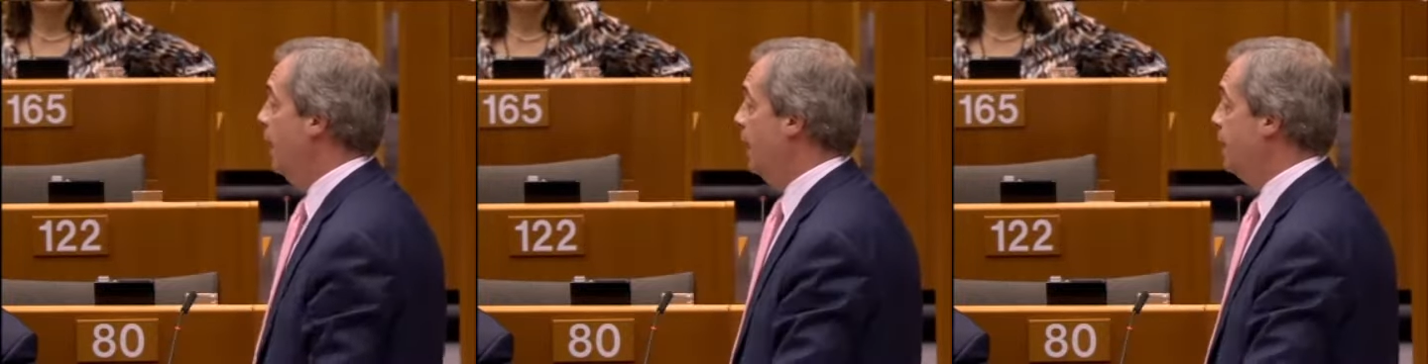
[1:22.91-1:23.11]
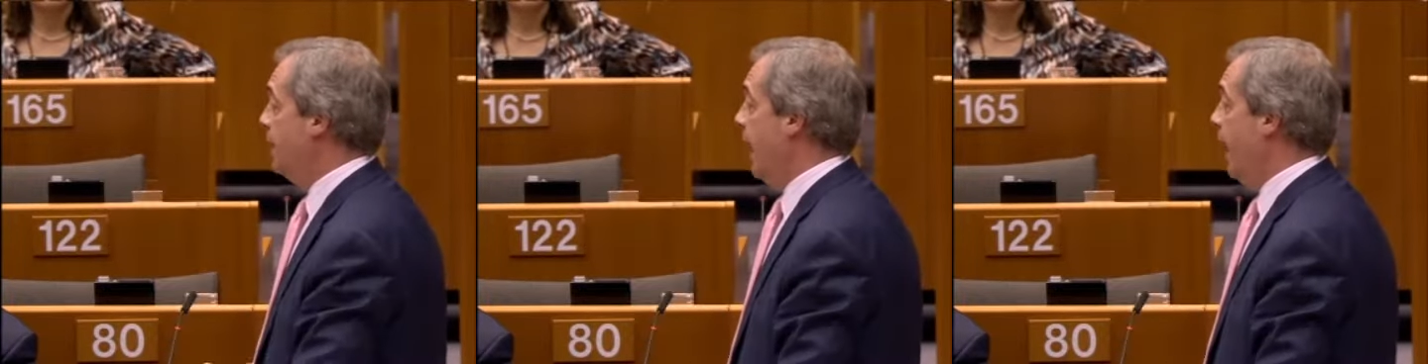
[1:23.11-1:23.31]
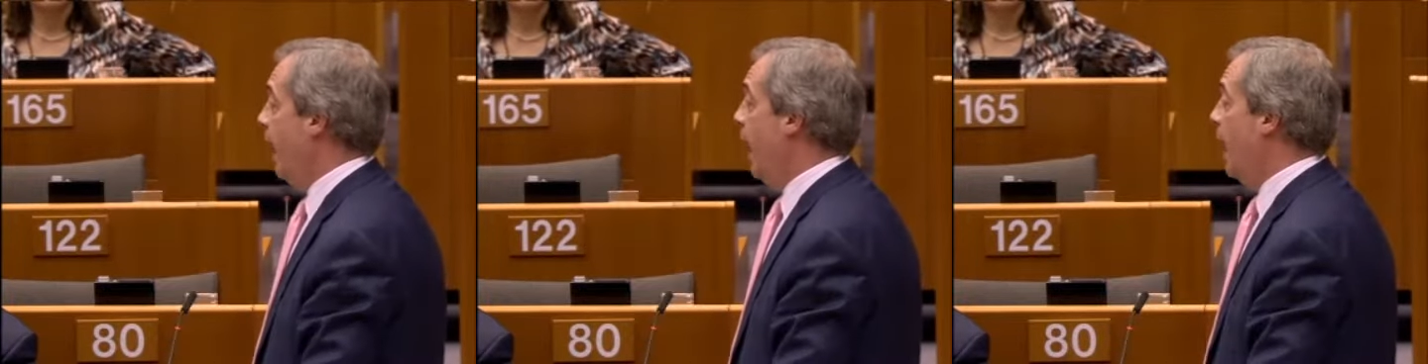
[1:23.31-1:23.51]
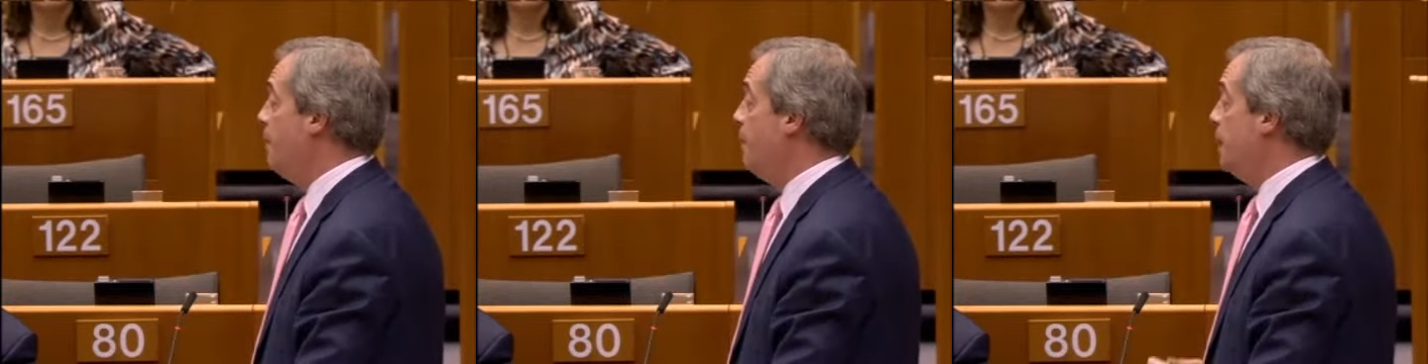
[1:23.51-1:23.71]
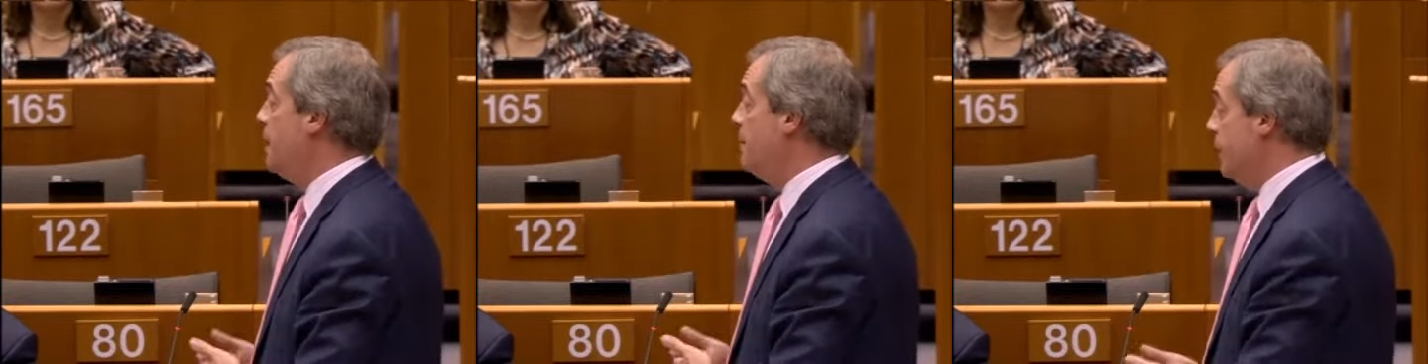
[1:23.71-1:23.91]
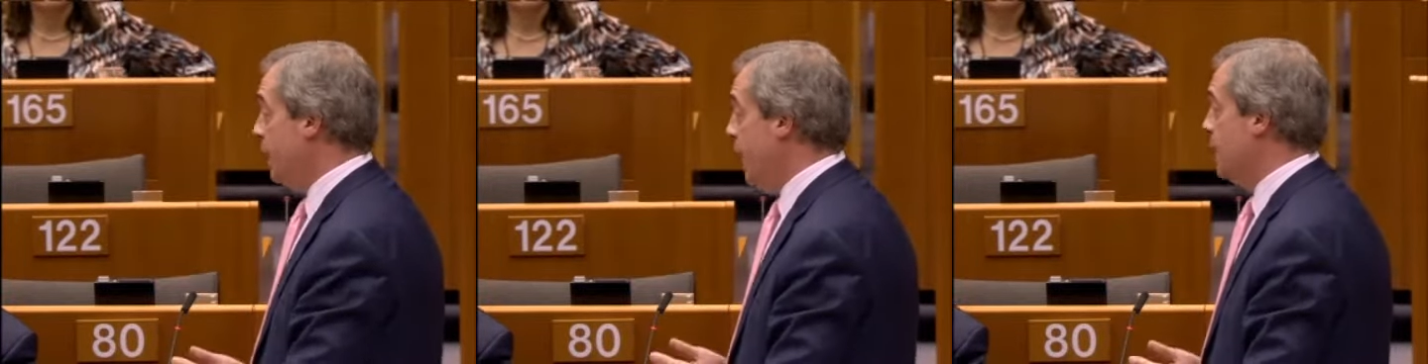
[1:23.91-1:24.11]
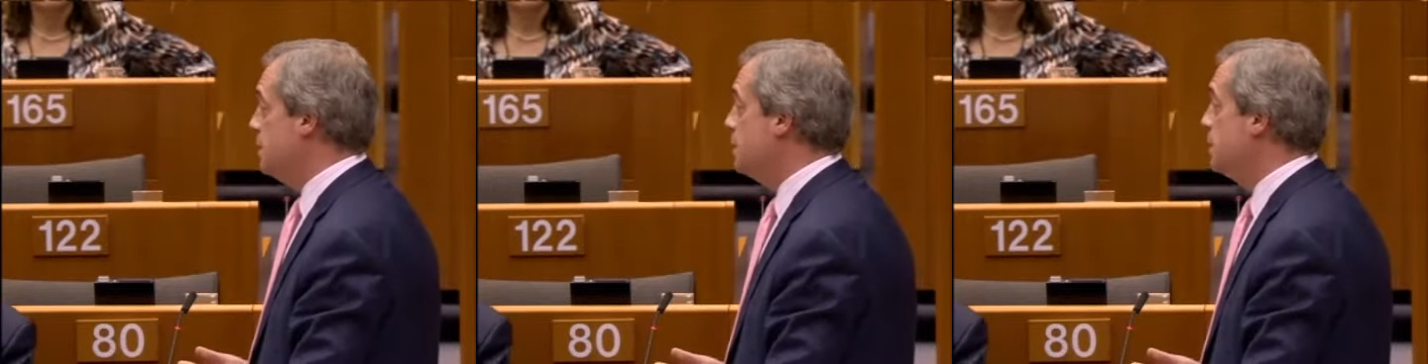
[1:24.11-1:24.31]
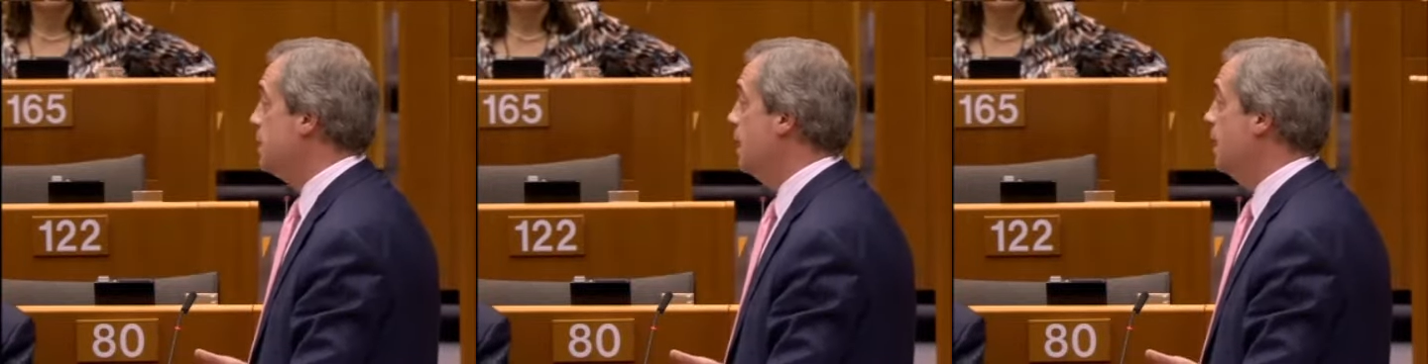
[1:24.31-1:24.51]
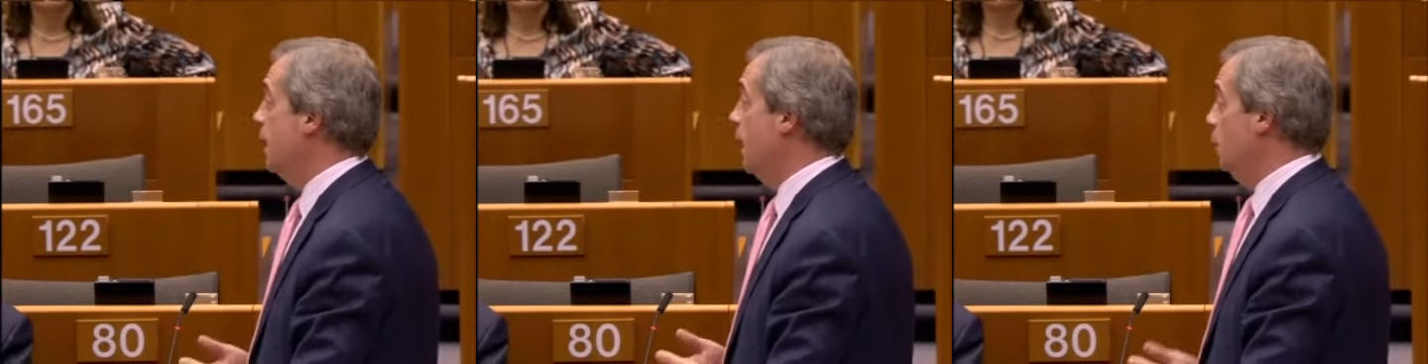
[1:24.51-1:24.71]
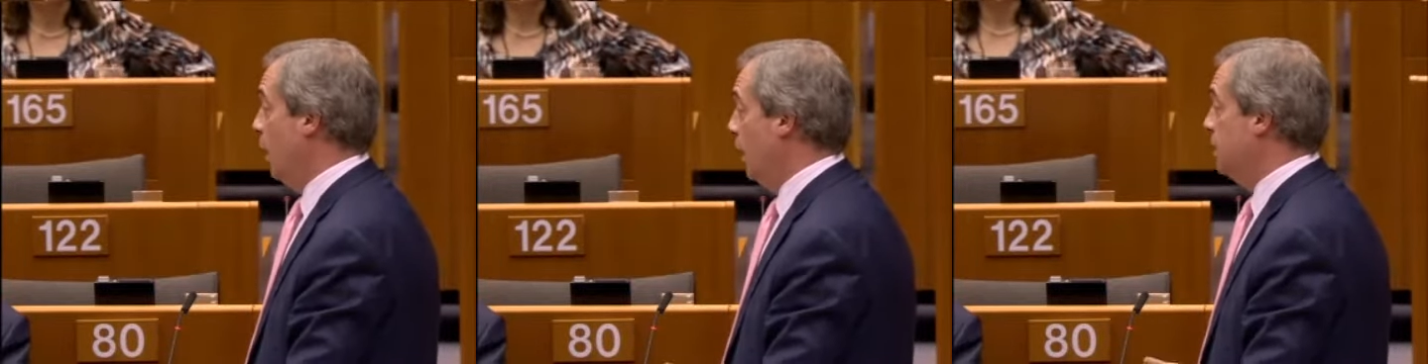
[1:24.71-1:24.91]
yeah, I believe it is
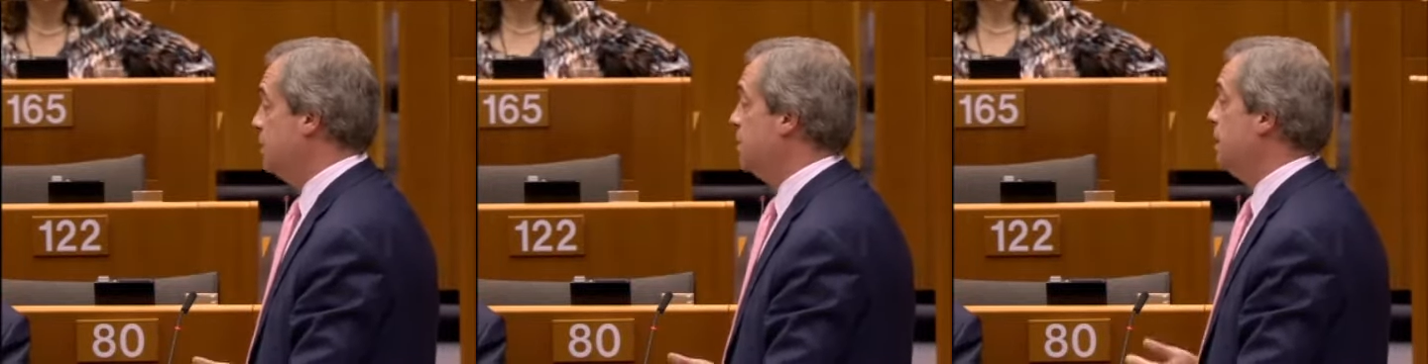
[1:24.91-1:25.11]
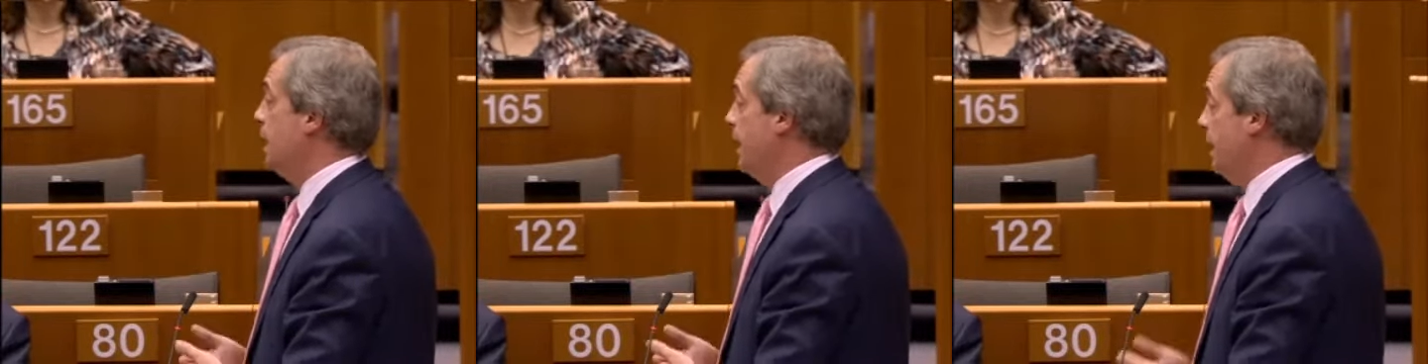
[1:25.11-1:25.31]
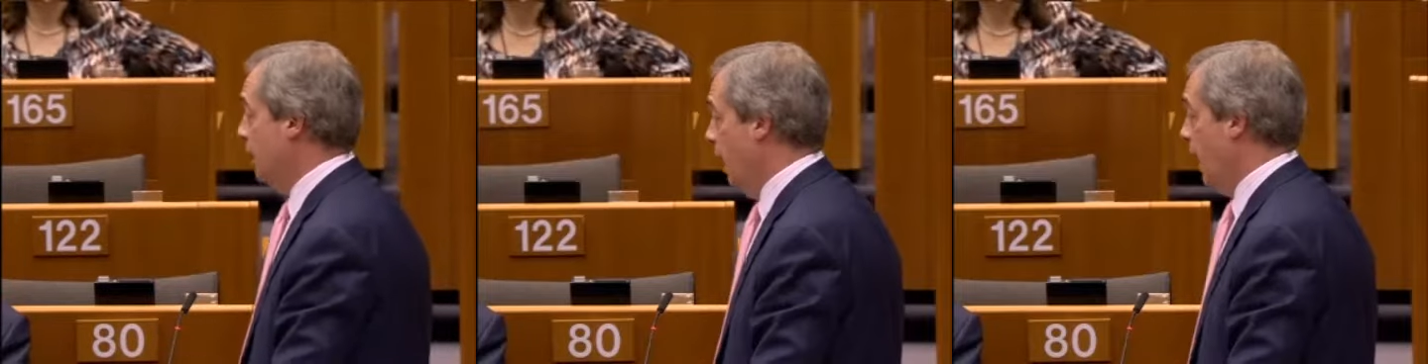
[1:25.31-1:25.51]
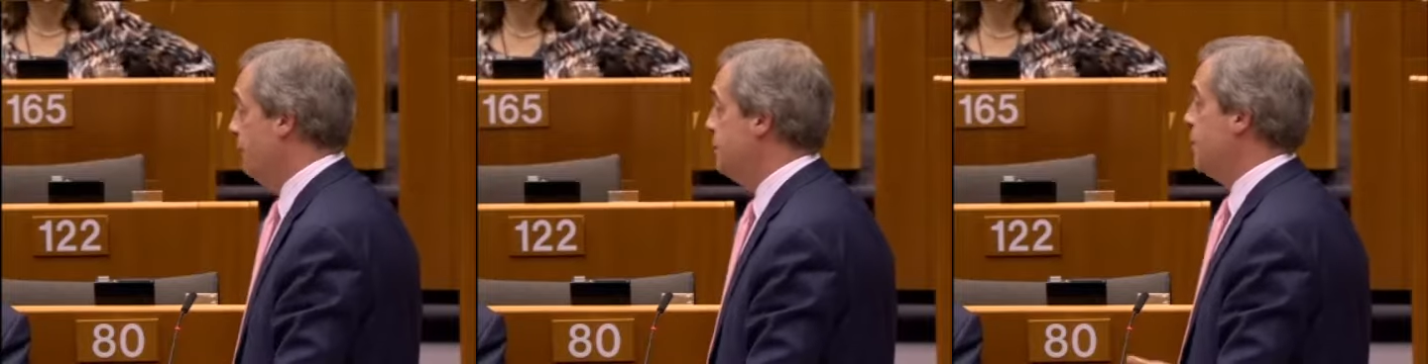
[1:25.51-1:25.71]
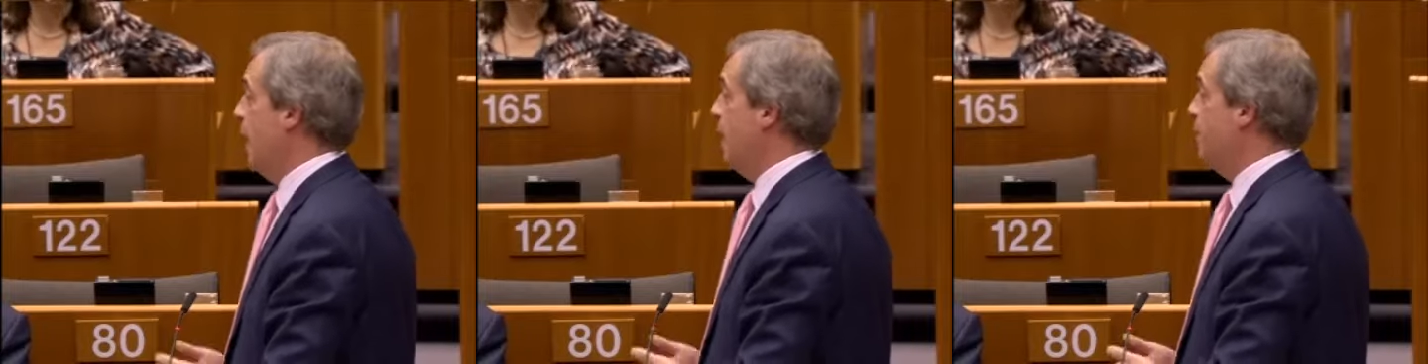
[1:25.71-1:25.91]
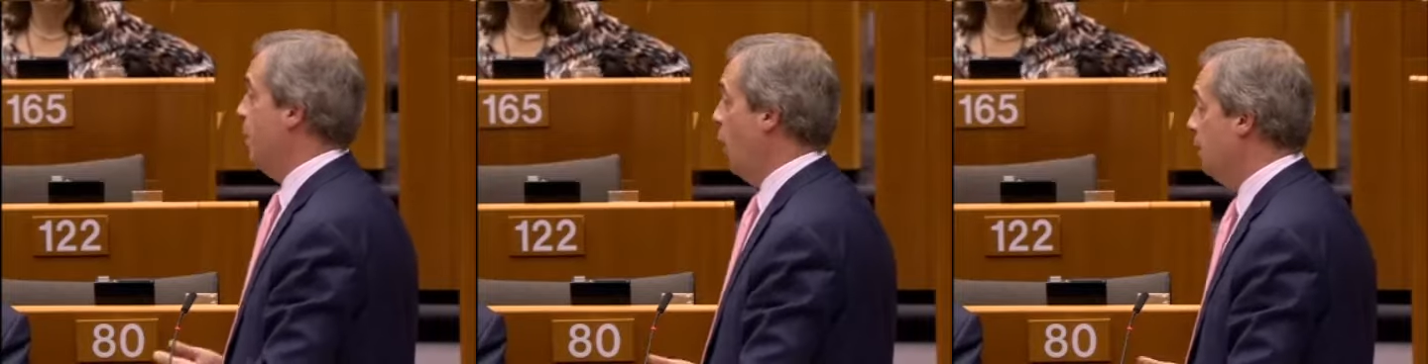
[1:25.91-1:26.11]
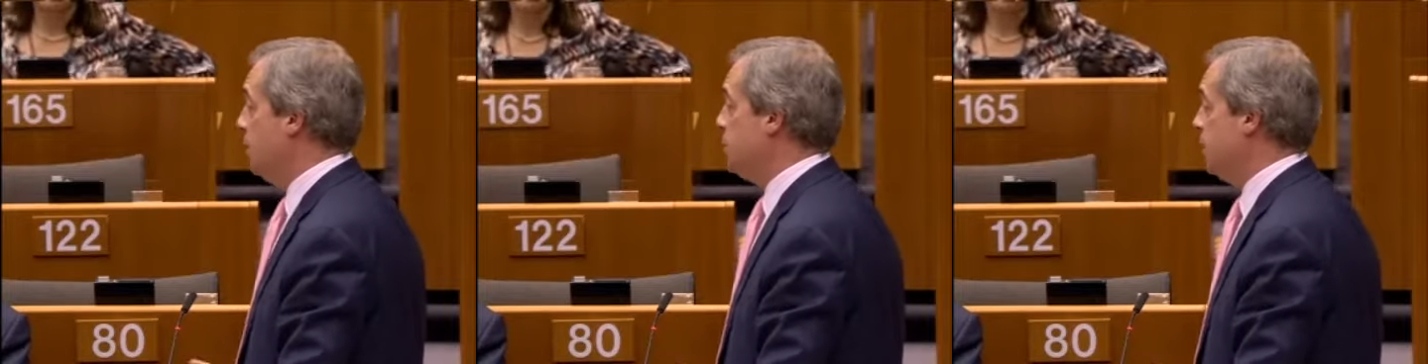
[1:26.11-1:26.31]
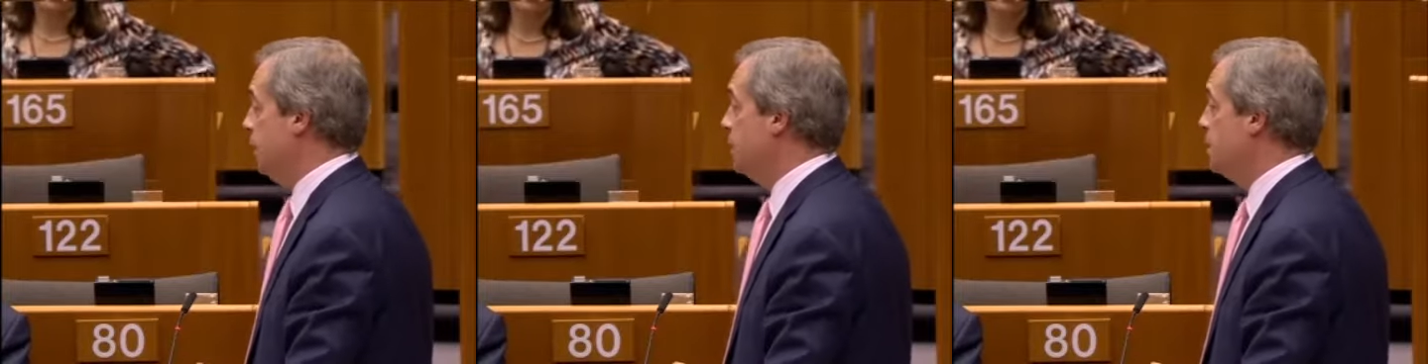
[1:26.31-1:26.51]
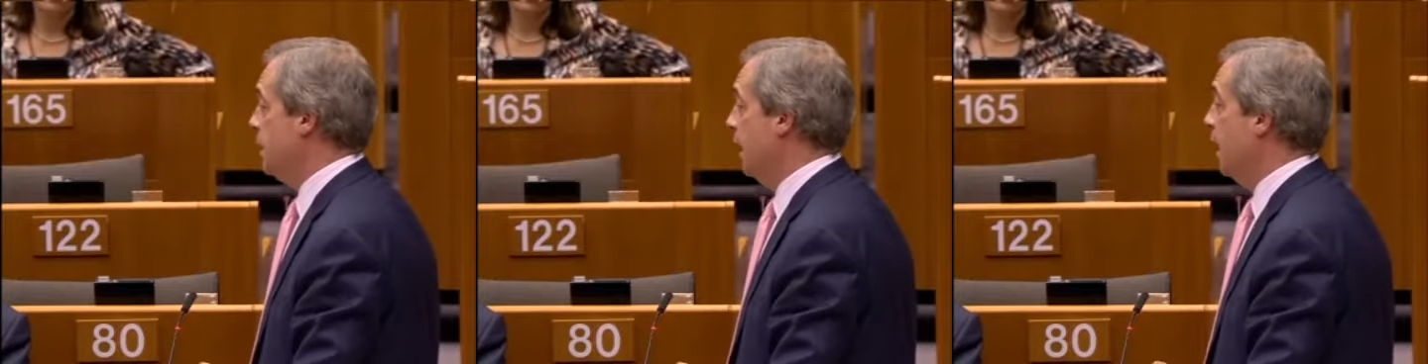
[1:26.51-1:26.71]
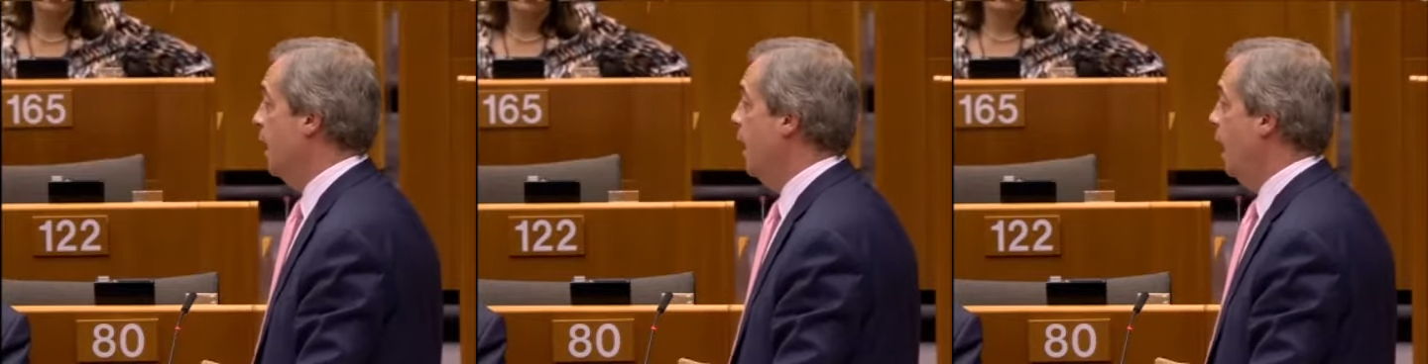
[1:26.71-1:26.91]
a once-in-a-lifetime opportunity.